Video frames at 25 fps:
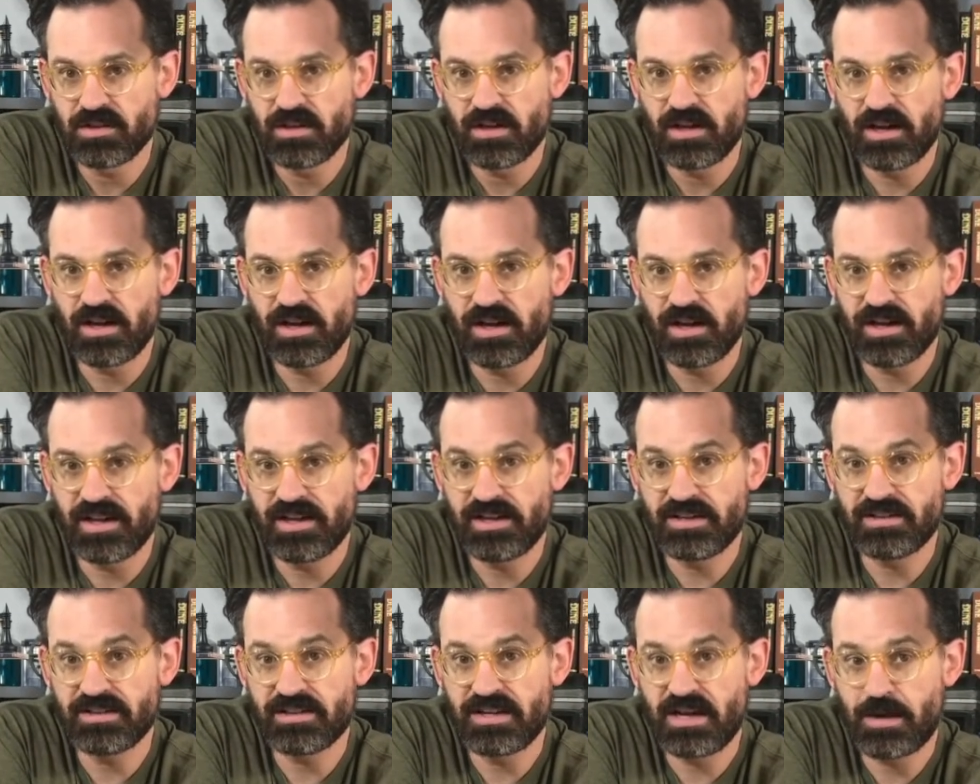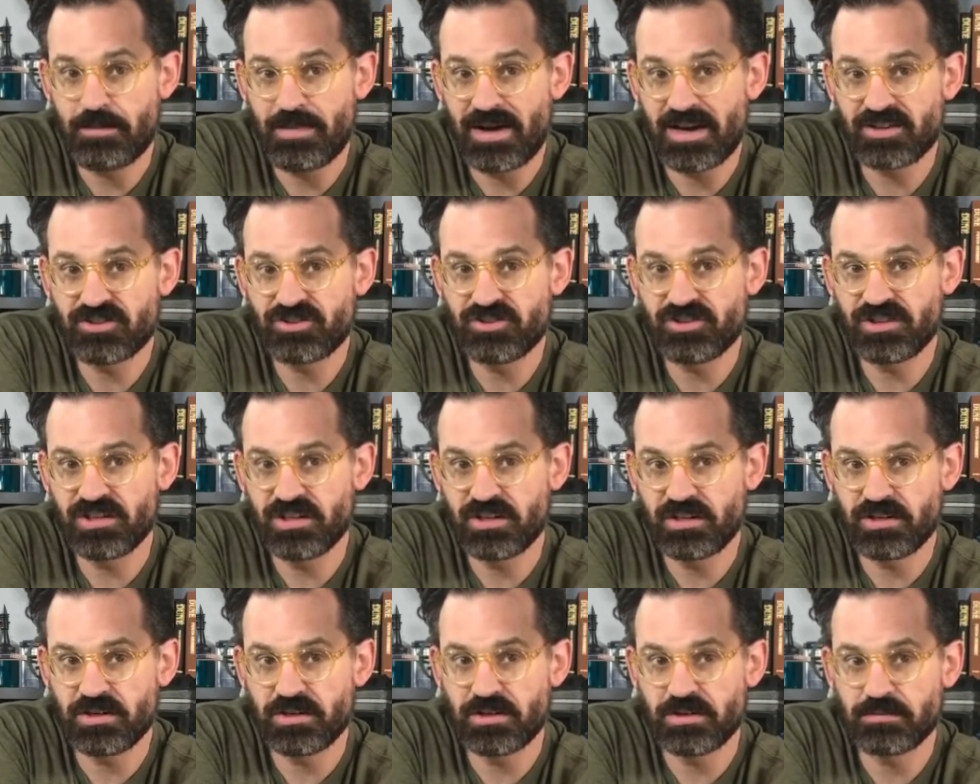Uh, and I'm actually
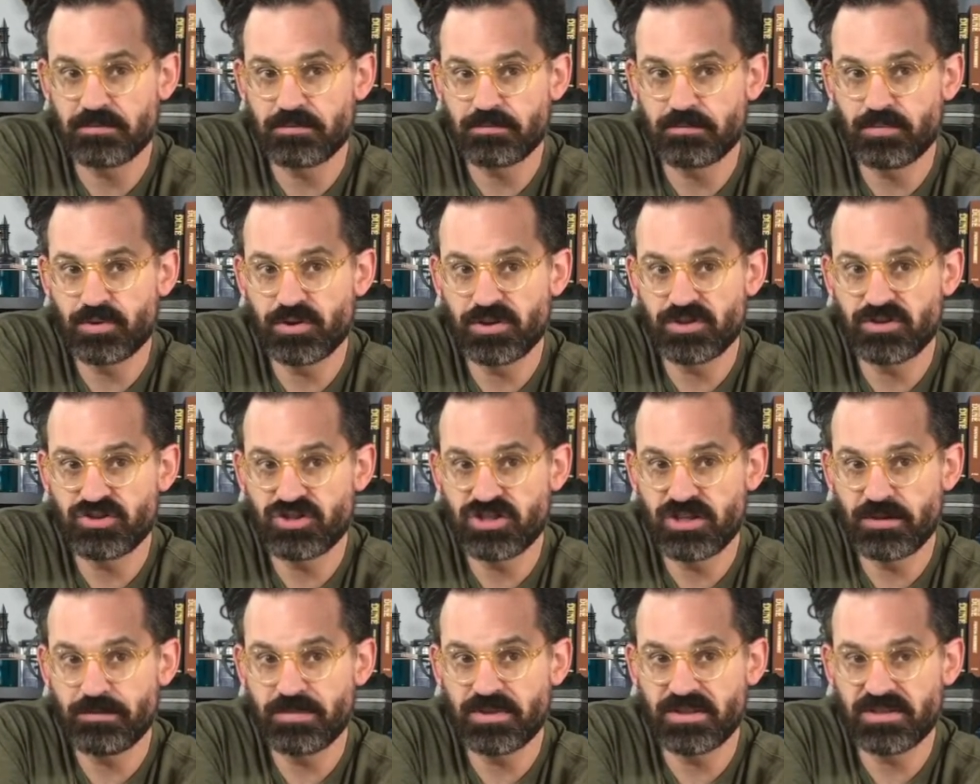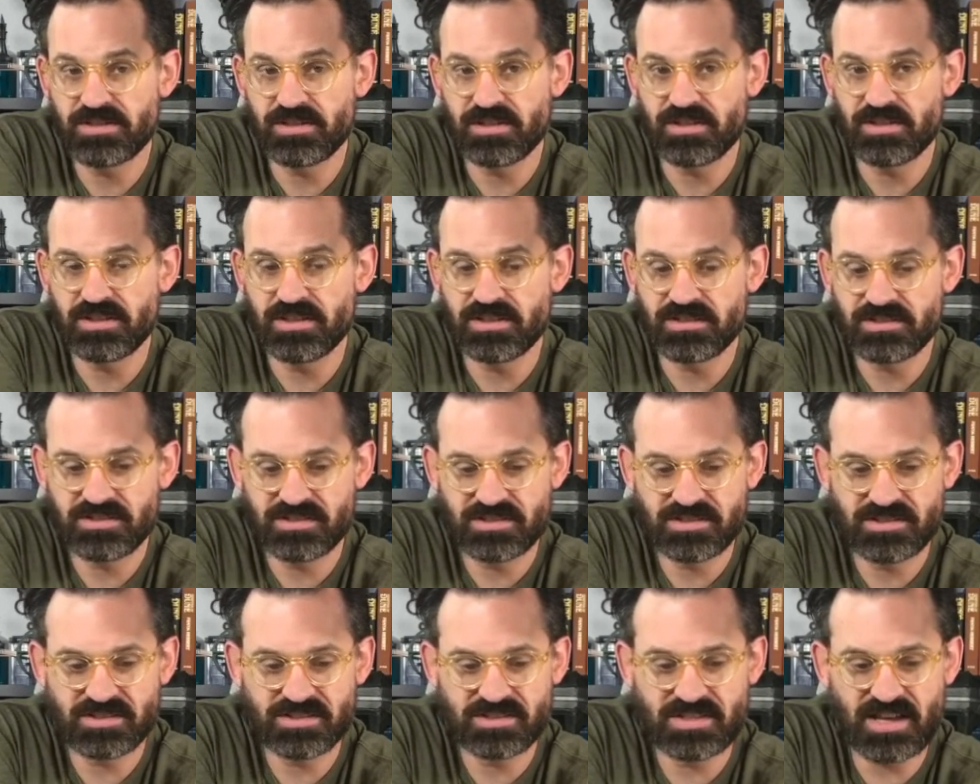gonna put Chip into this
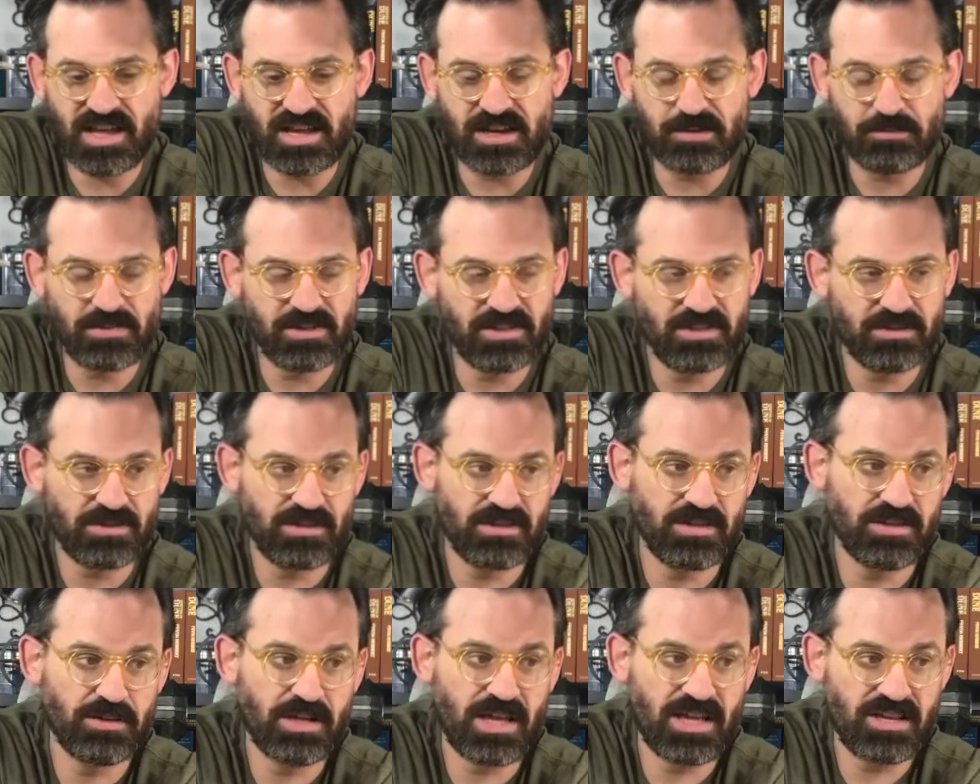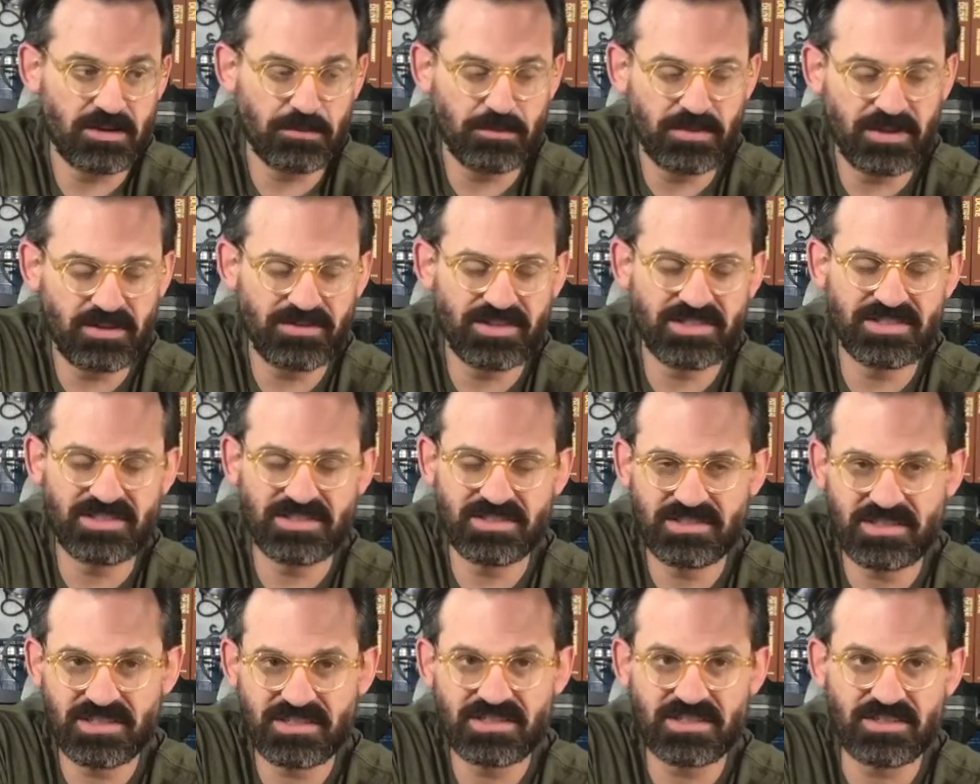at a bit at a bit of his
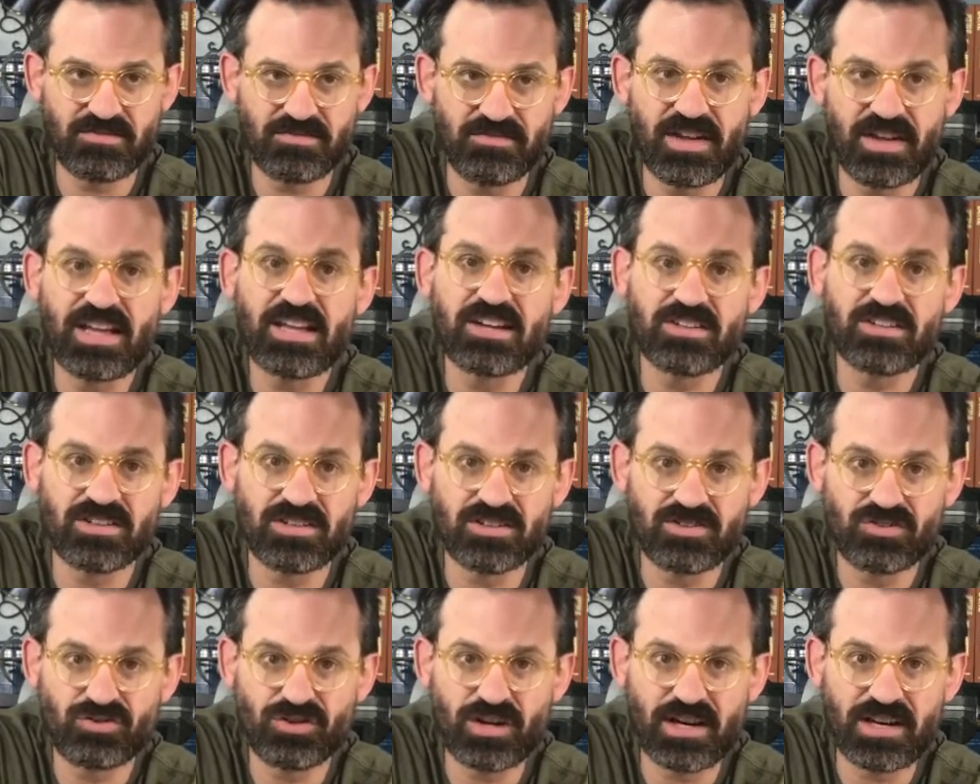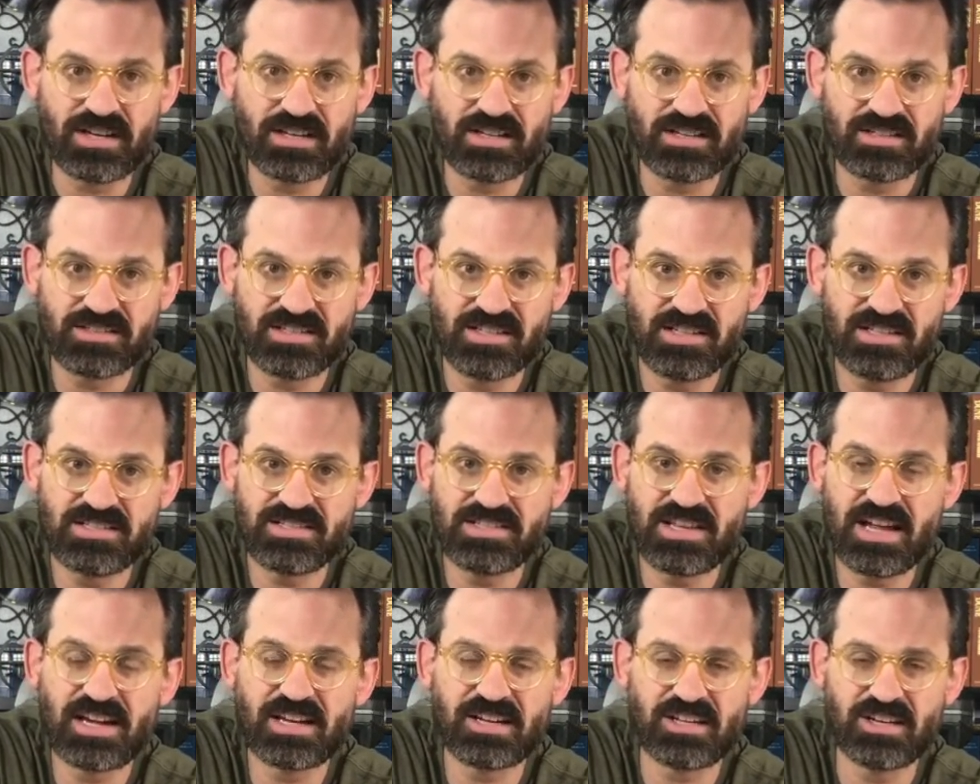disadvantage, right? Because he's
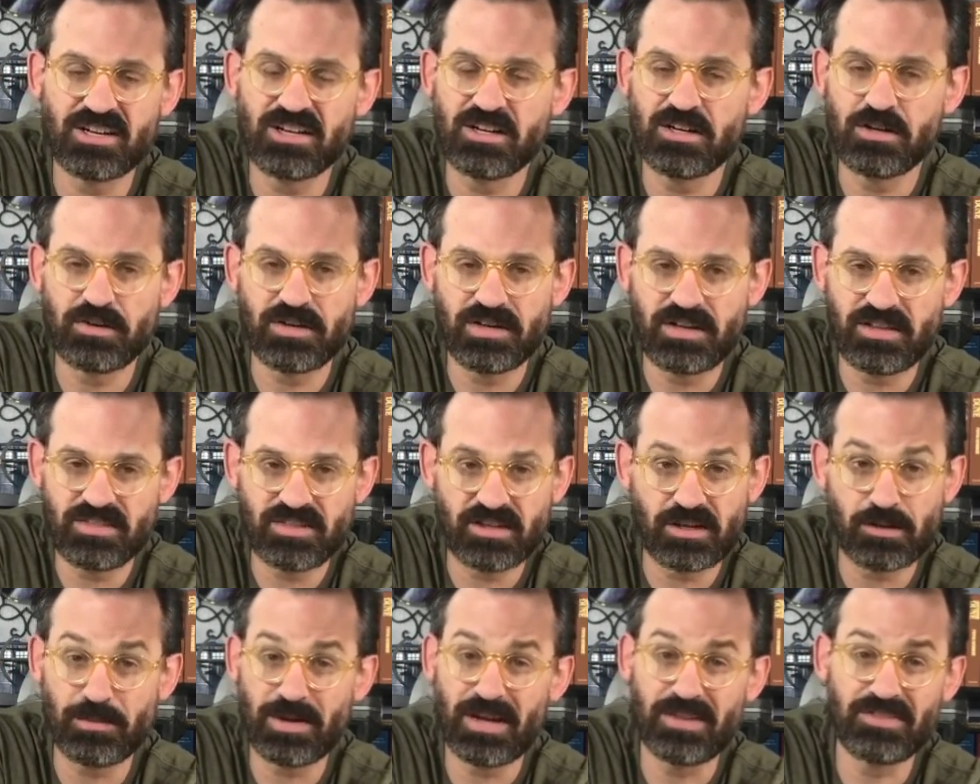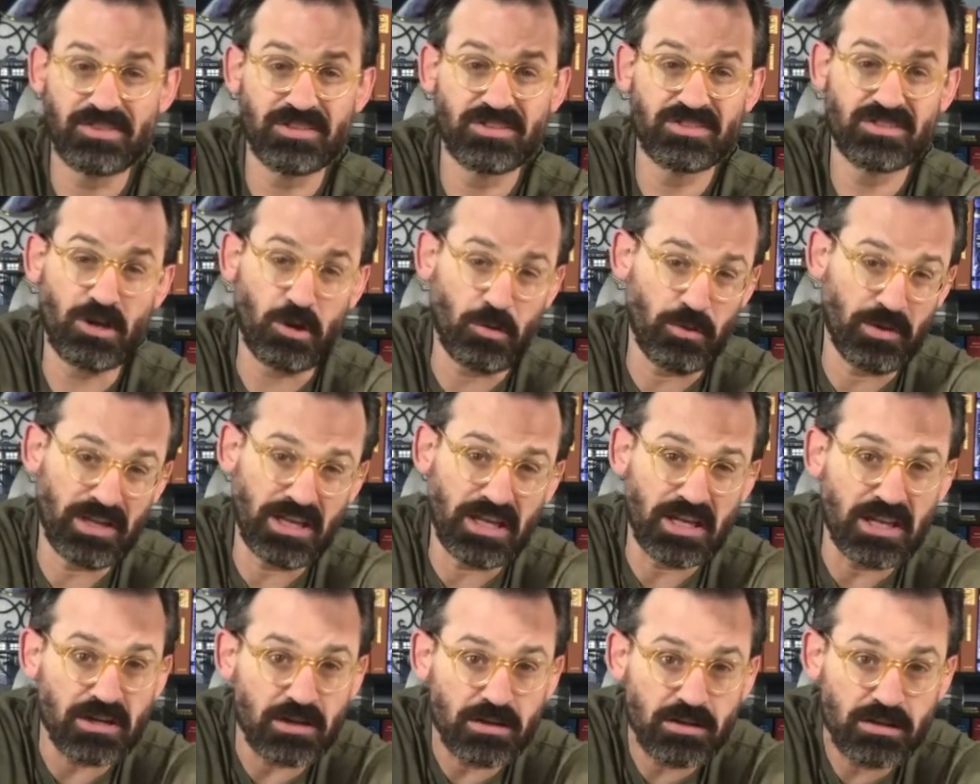not gonna know anything about this going
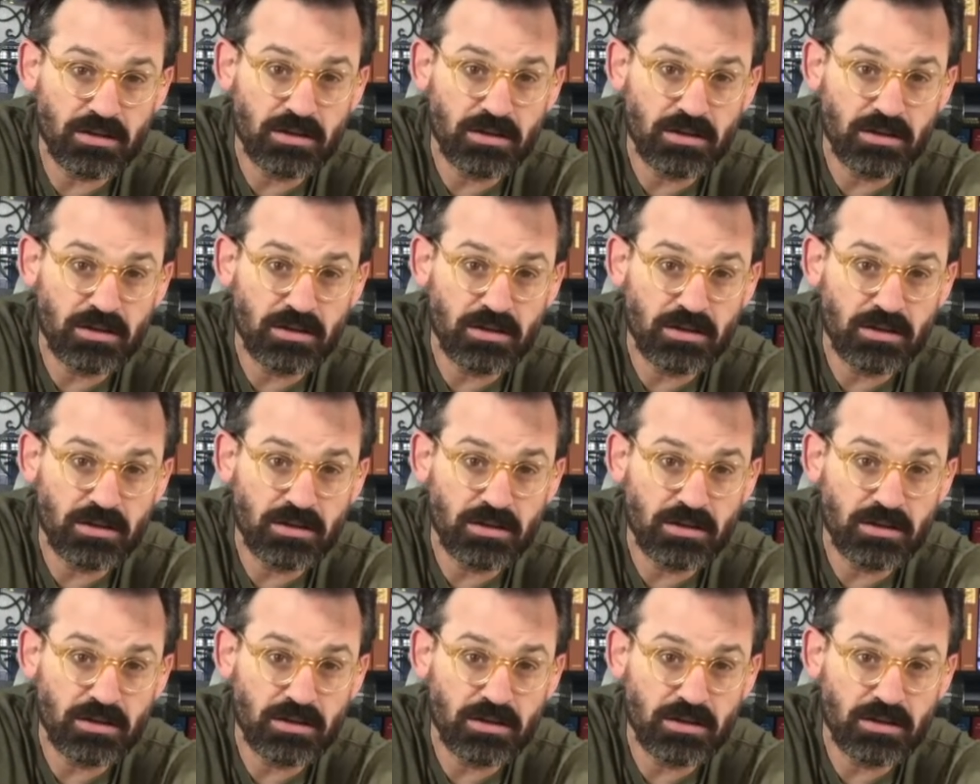in.